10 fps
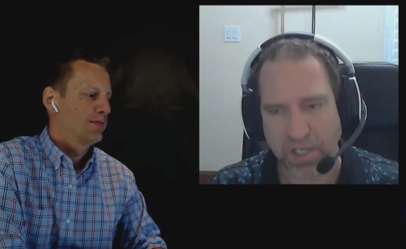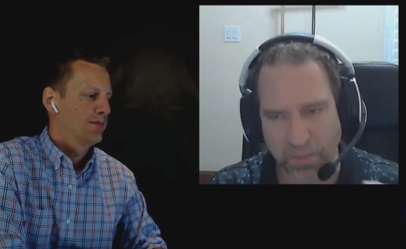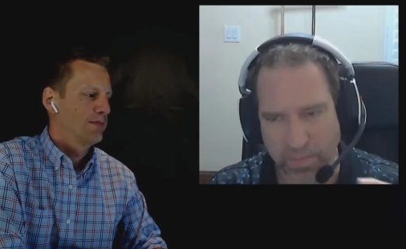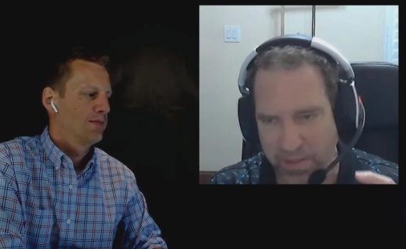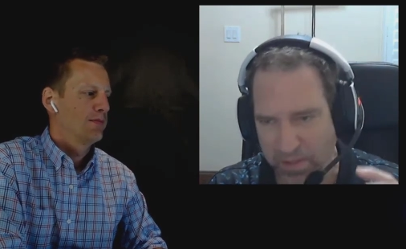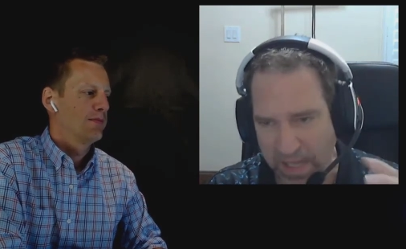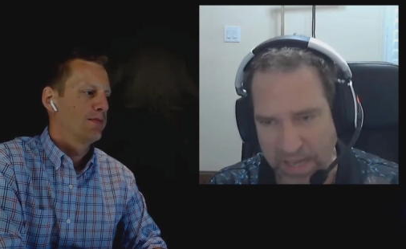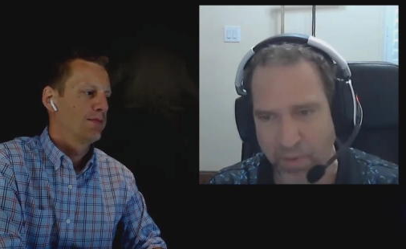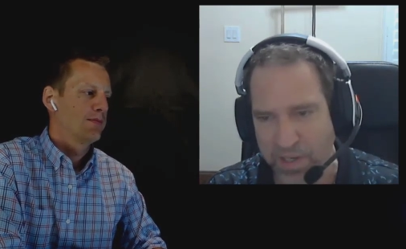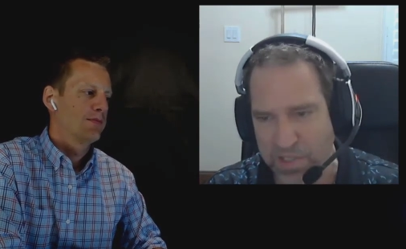Speaker 1: it could be the
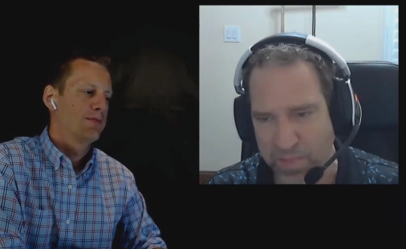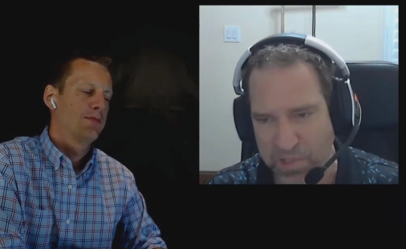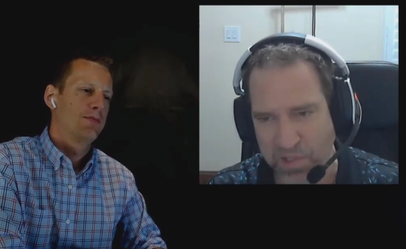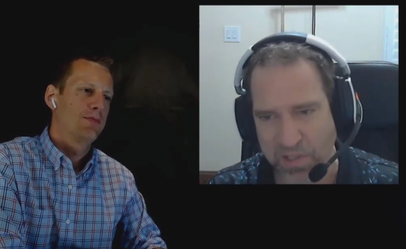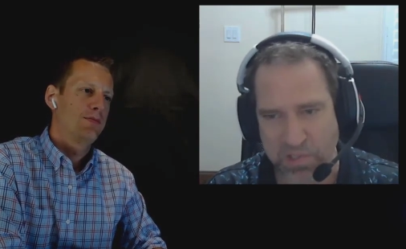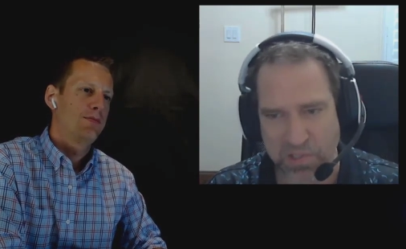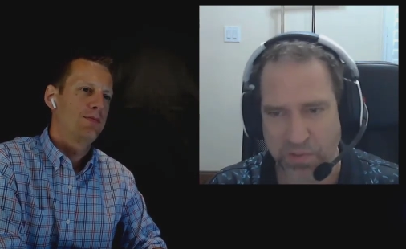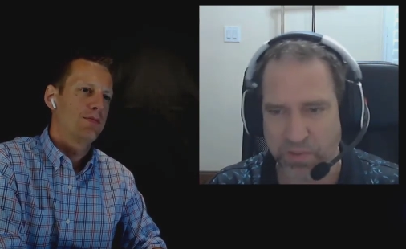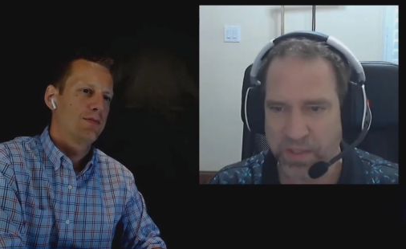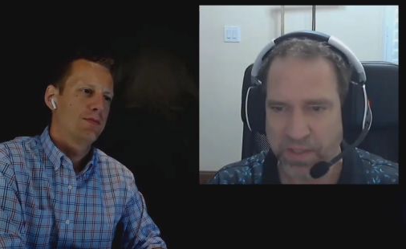library's mission is
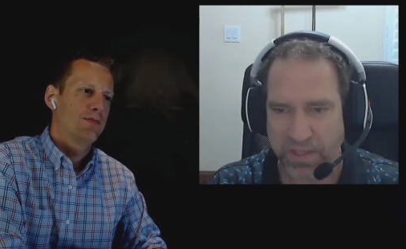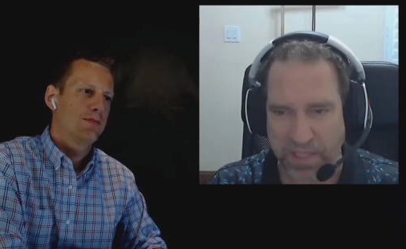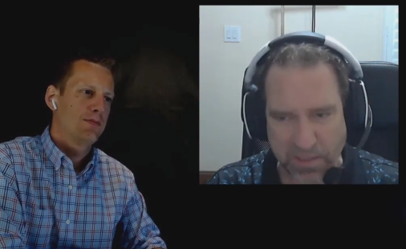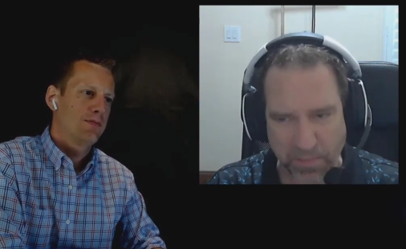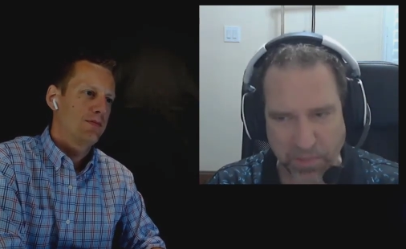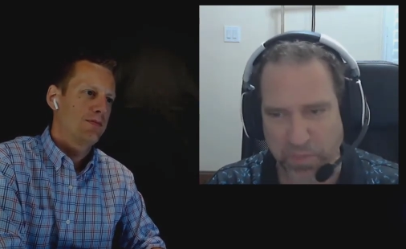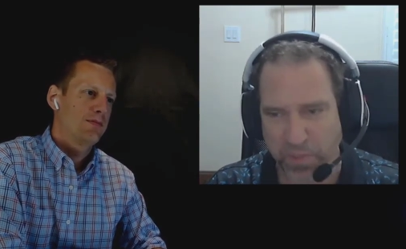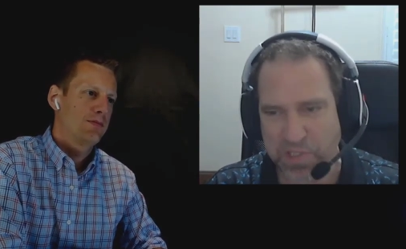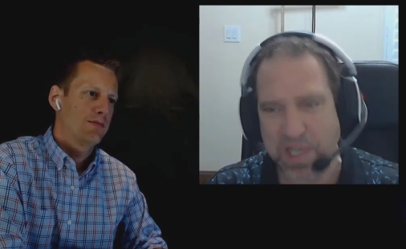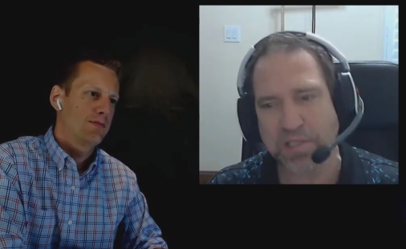to get the most
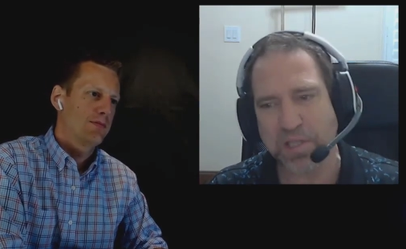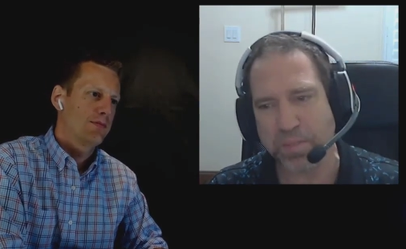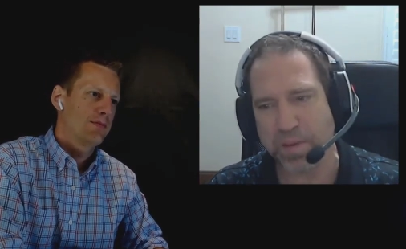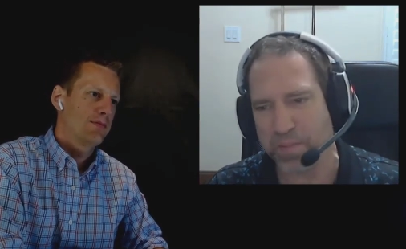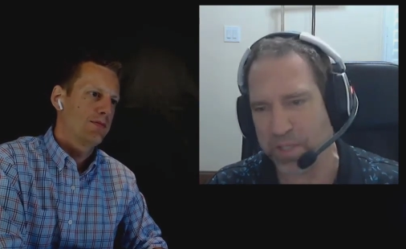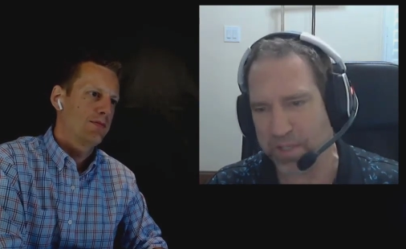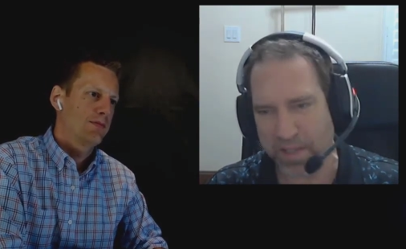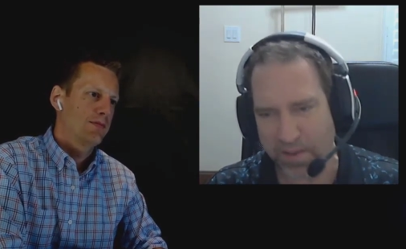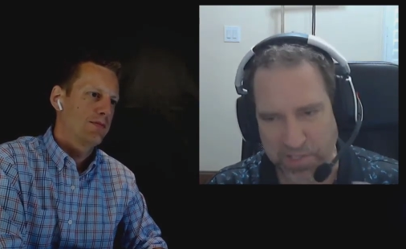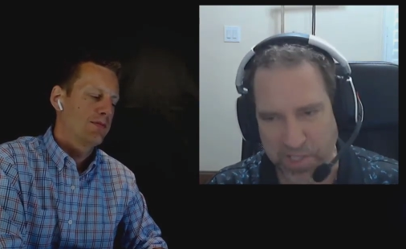books out to the public
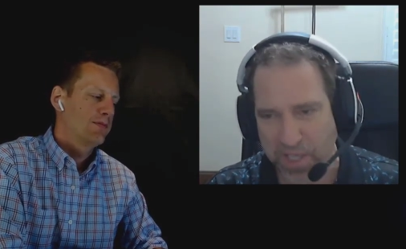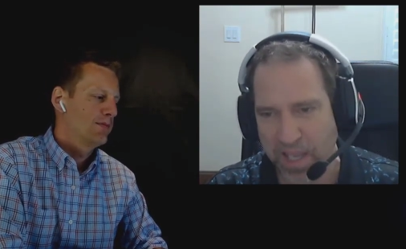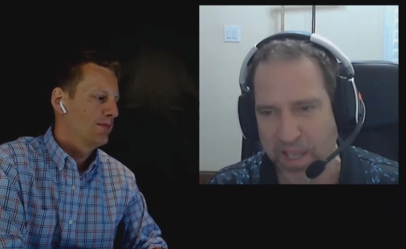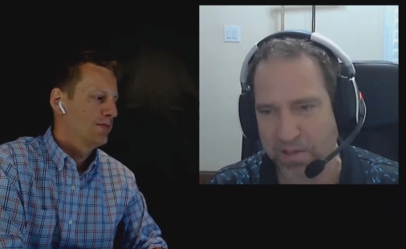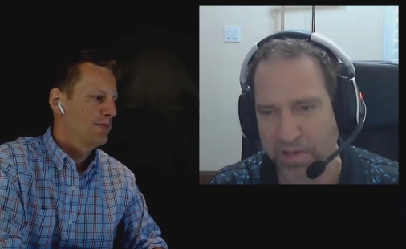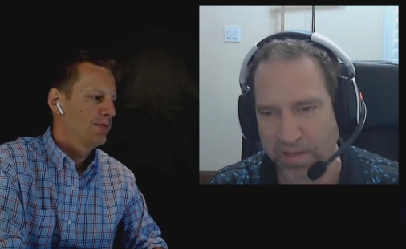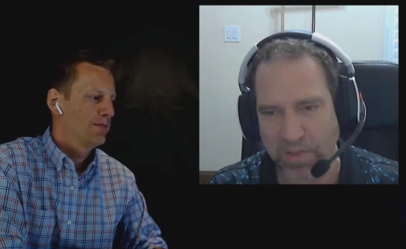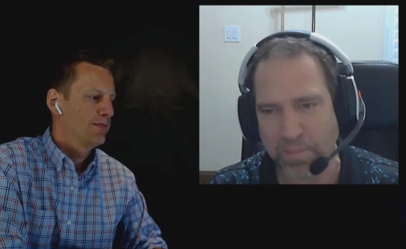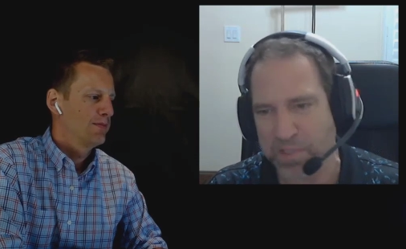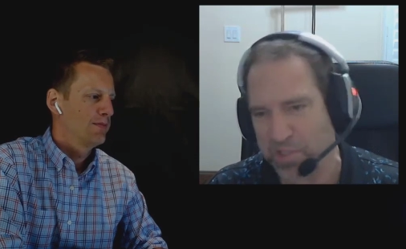you know as they can given
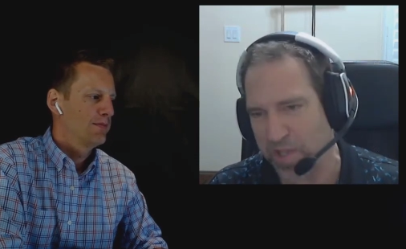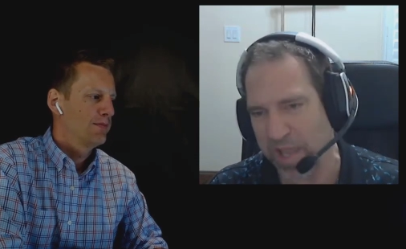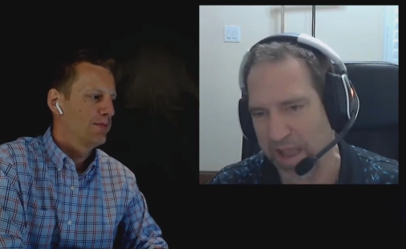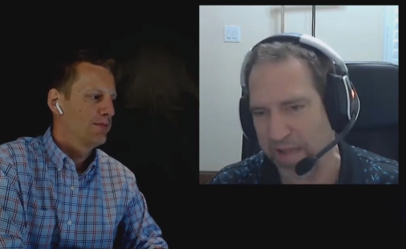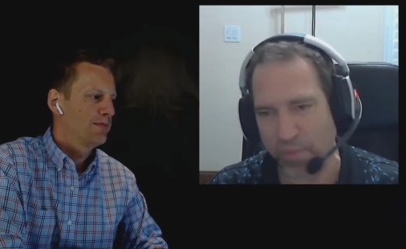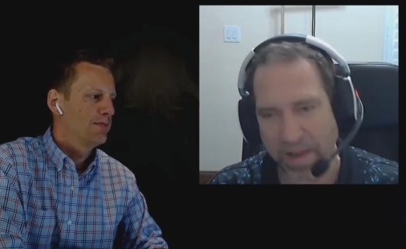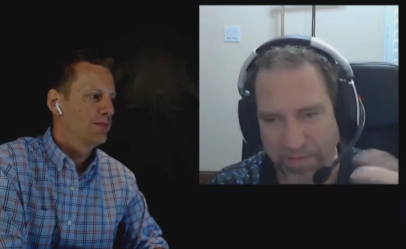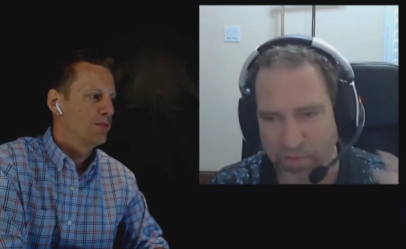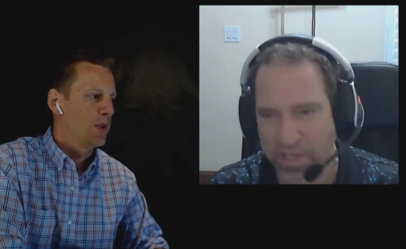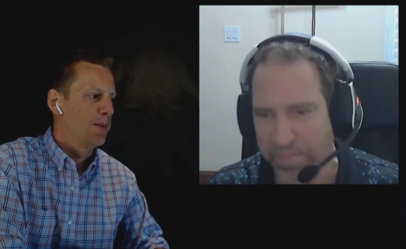the budget they have well, right.
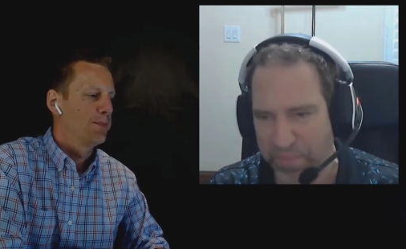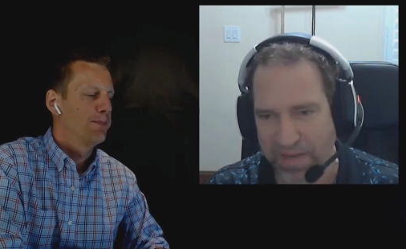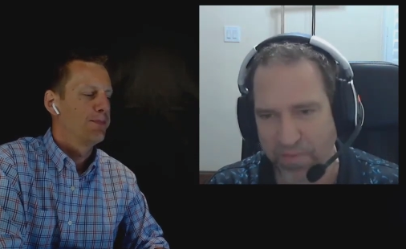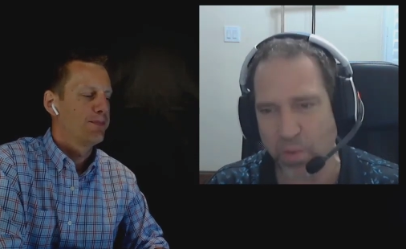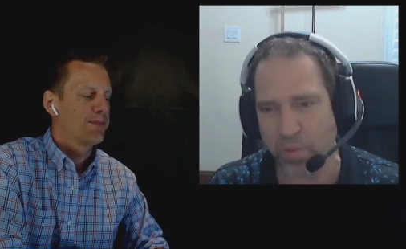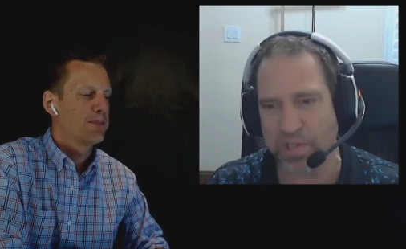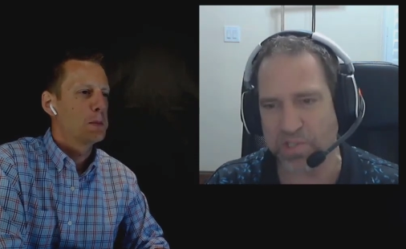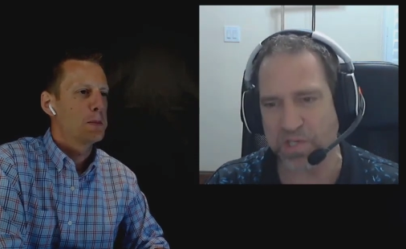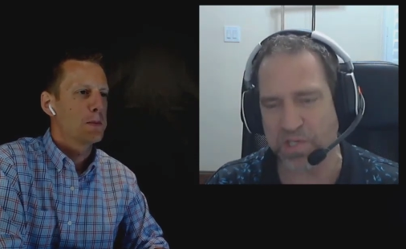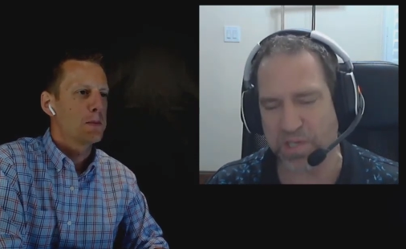every every
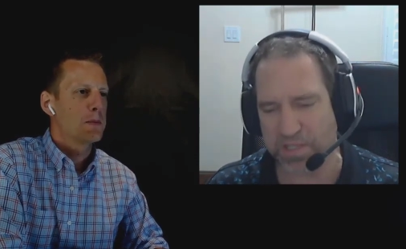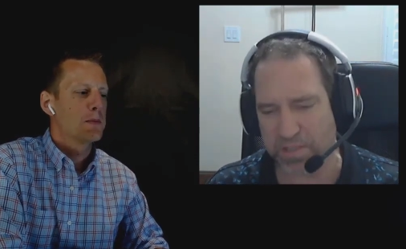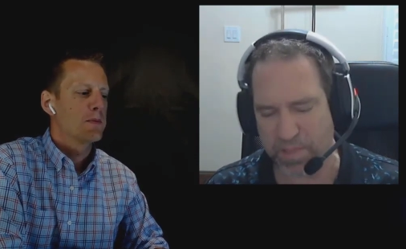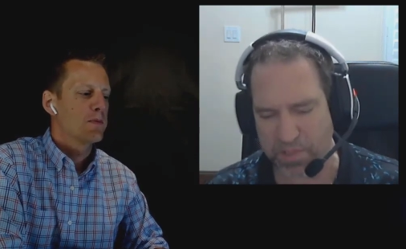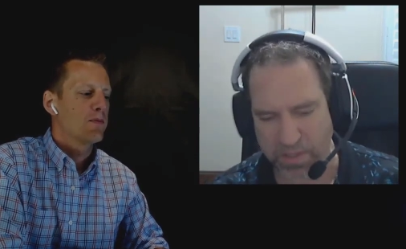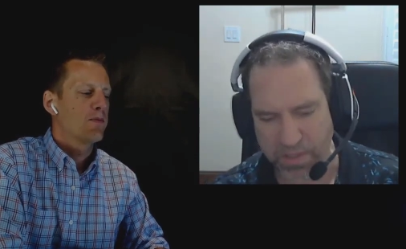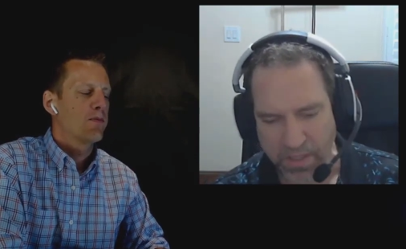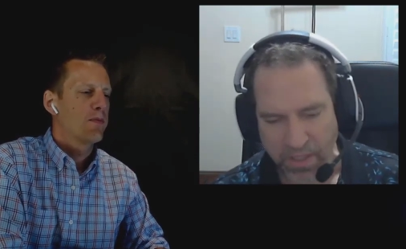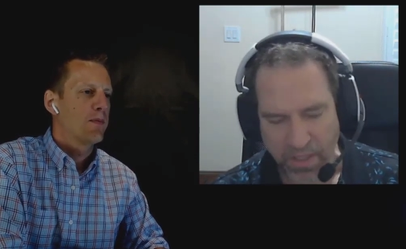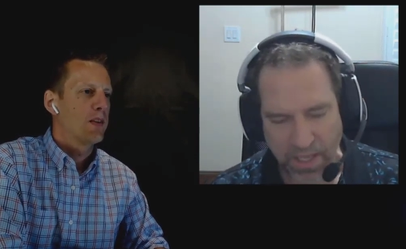organization has a mission
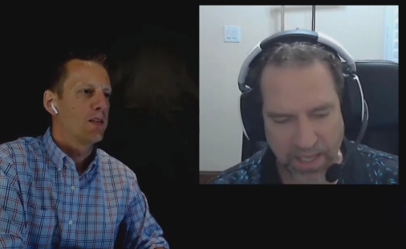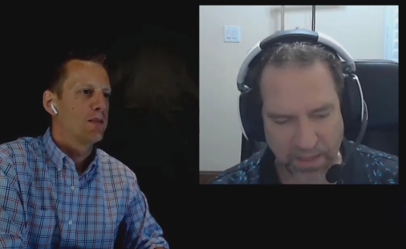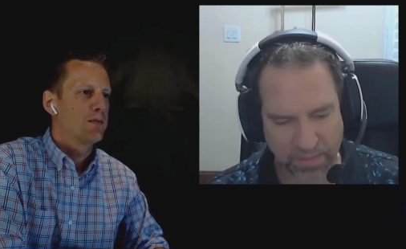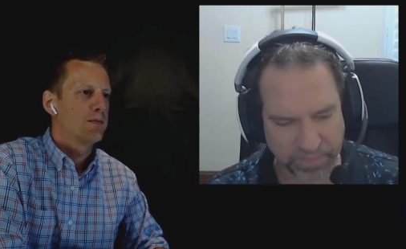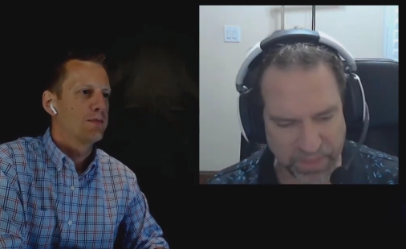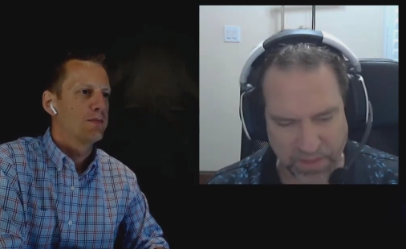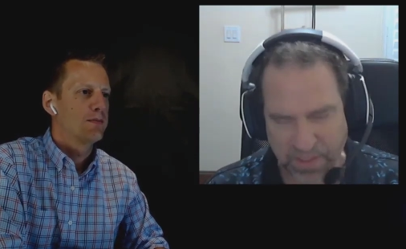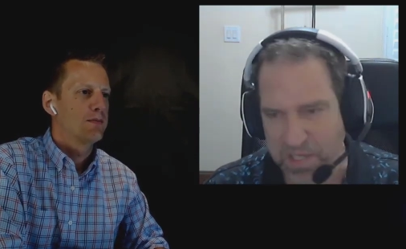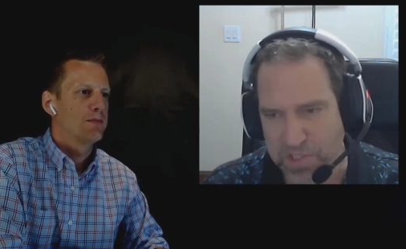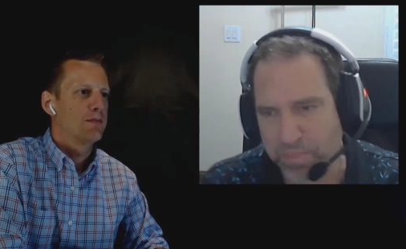and in the
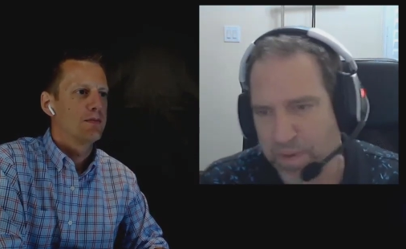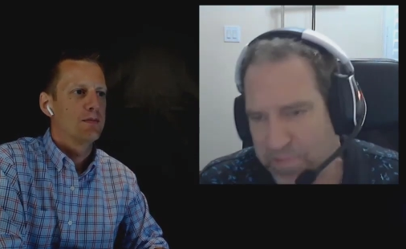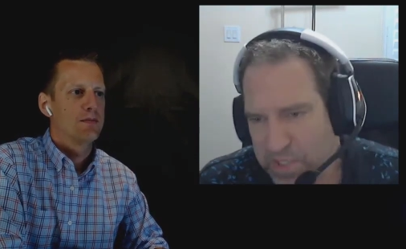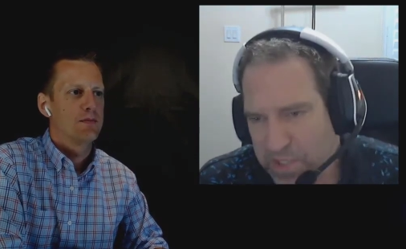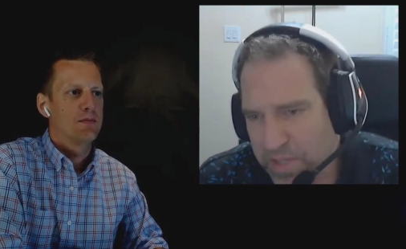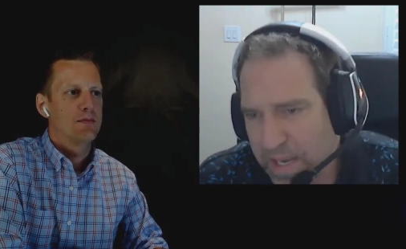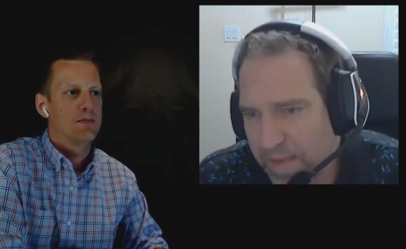case of private sector